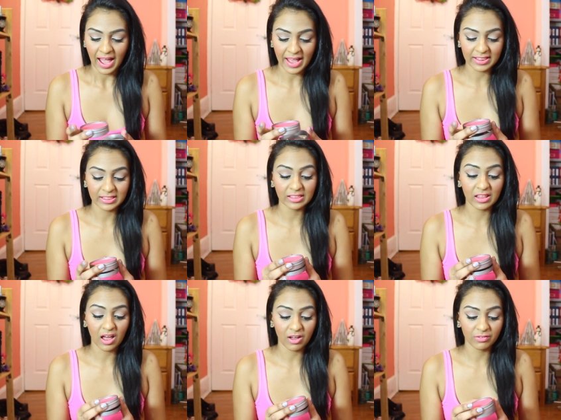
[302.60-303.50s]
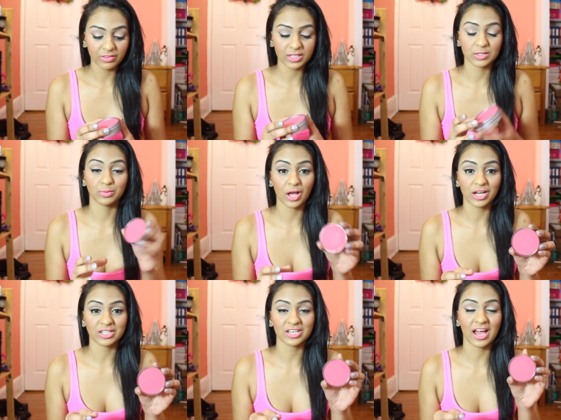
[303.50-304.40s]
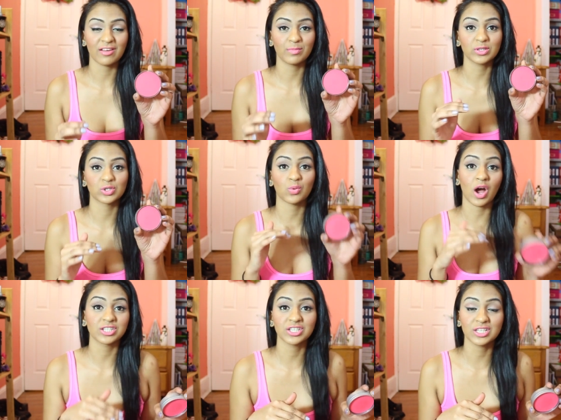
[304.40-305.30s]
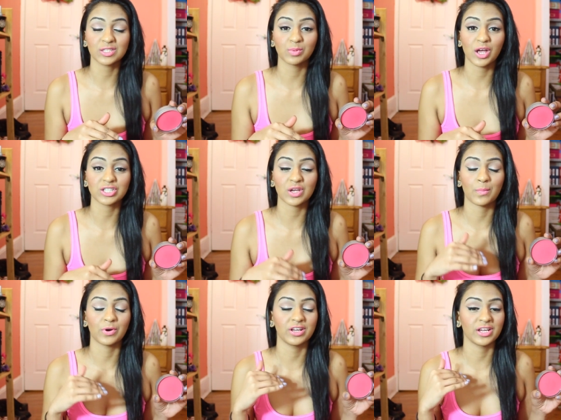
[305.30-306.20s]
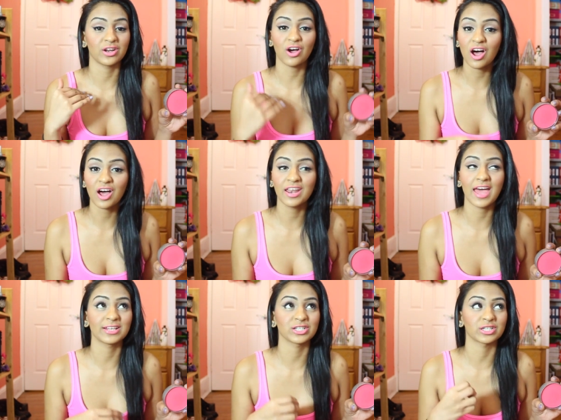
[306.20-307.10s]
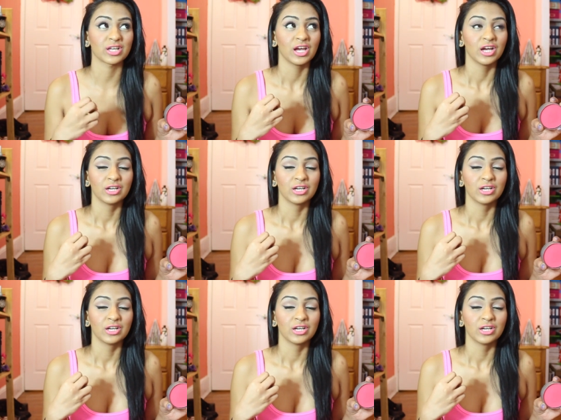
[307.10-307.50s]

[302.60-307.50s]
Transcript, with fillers: I love this blush. I've been swatching this blush and putting it on and just